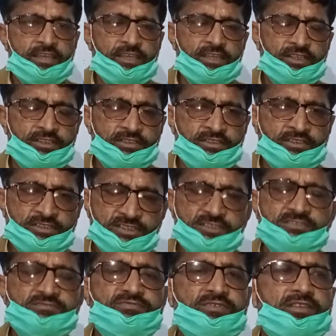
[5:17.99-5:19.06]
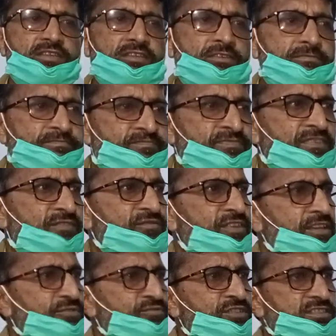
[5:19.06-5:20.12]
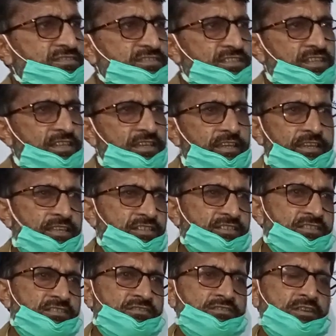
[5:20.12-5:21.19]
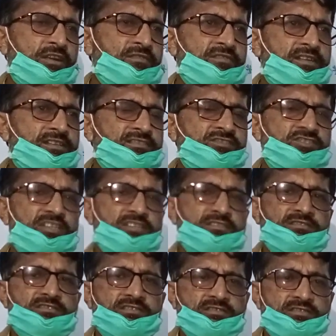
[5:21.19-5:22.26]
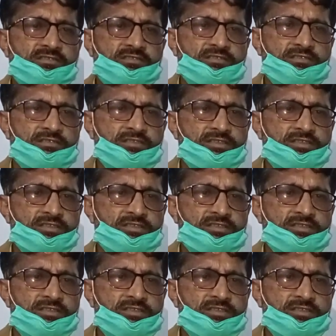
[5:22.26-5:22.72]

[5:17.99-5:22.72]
In this way, when we say it is our gentry,